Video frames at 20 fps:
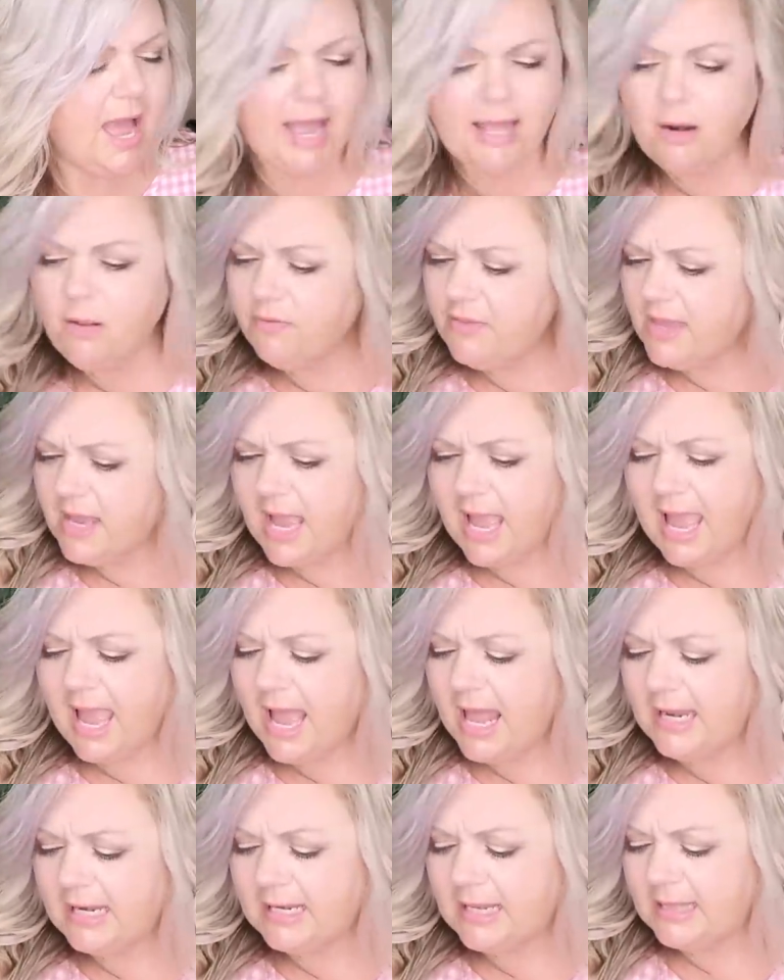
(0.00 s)
I don't think I
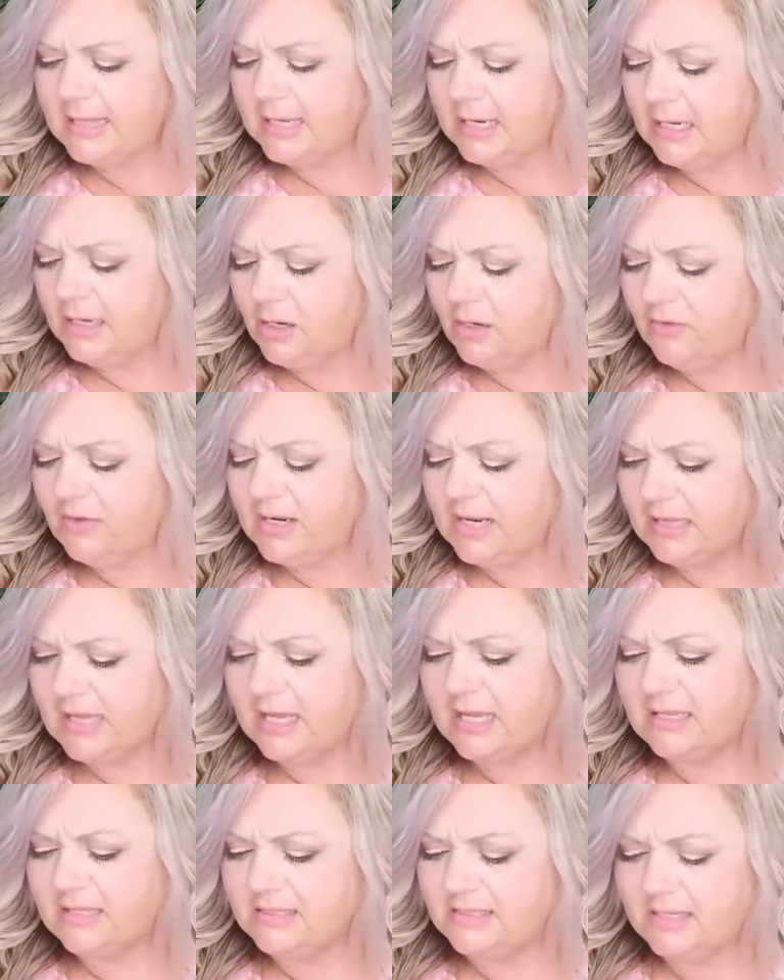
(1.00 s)
had anything in here that I
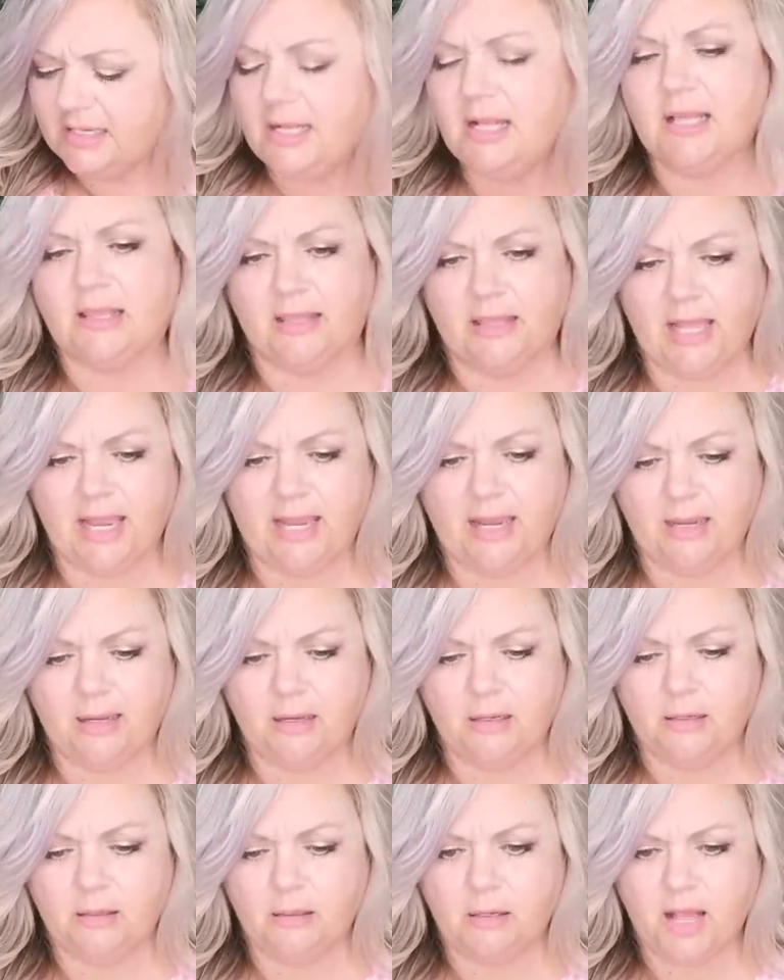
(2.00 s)
like didn't
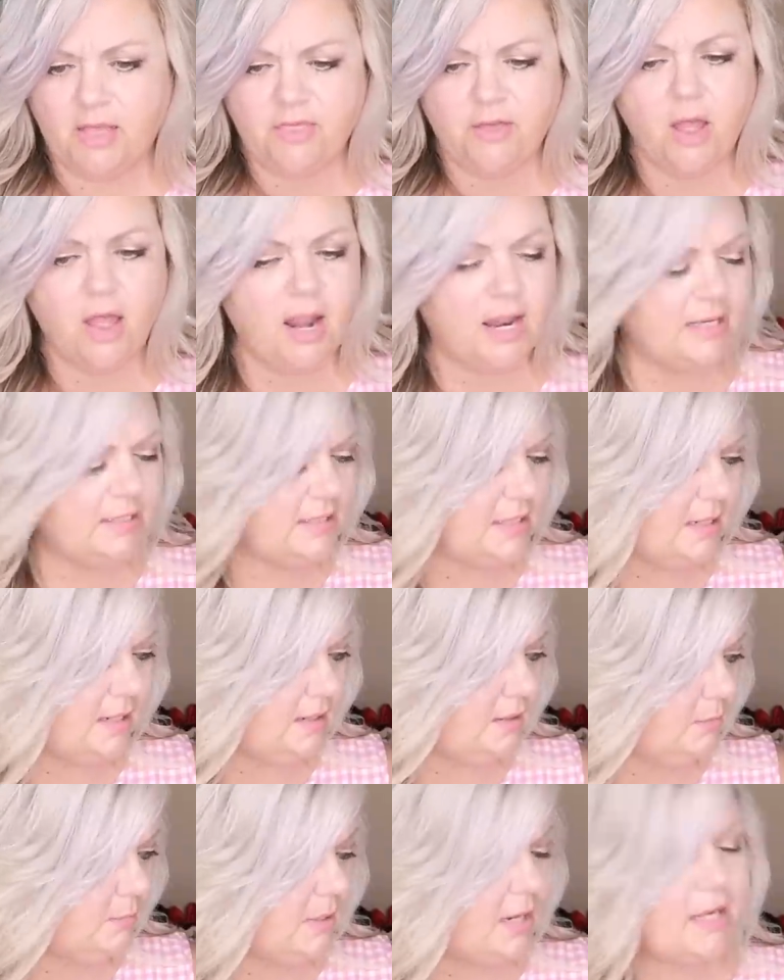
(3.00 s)
like. I thought I
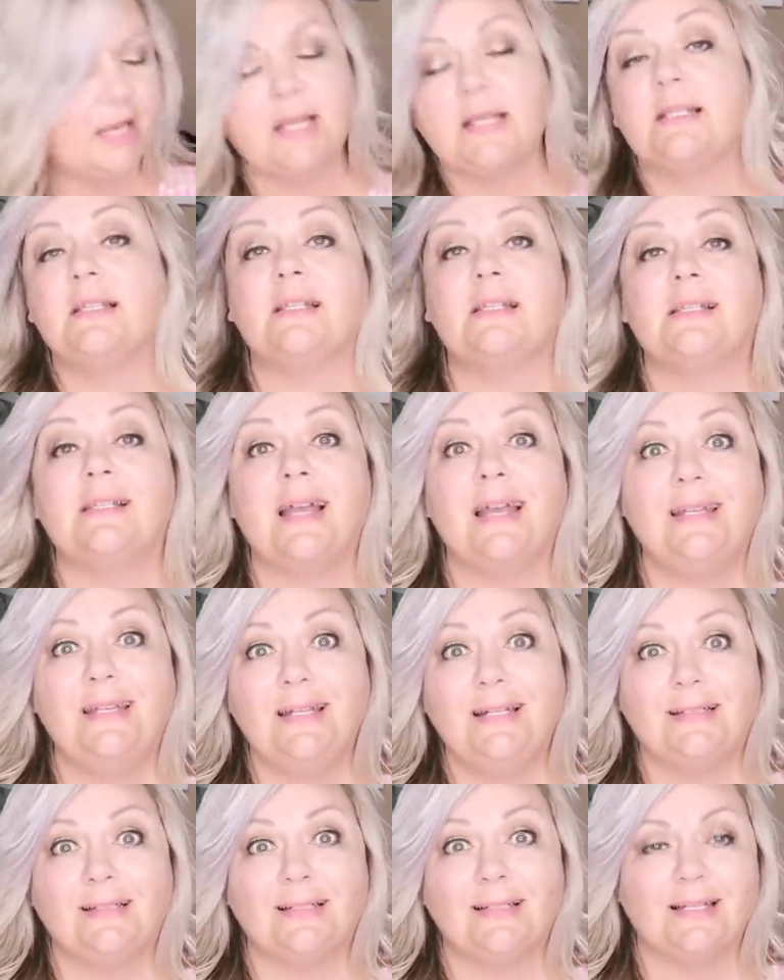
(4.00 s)
did, but I guess I
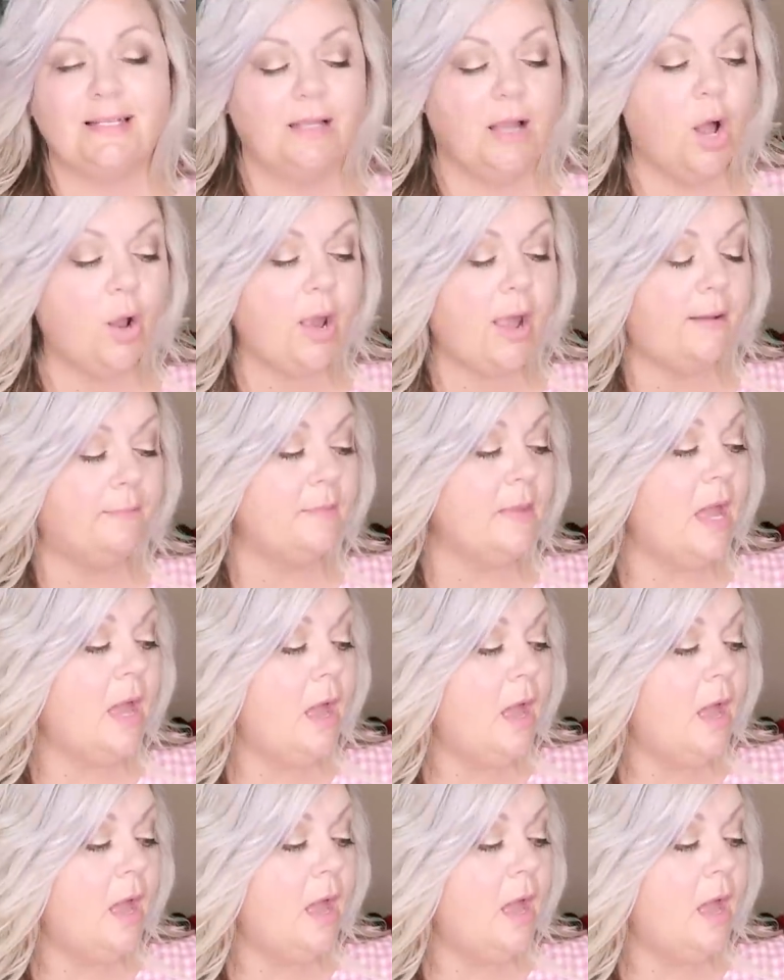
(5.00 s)
didn't. Okay.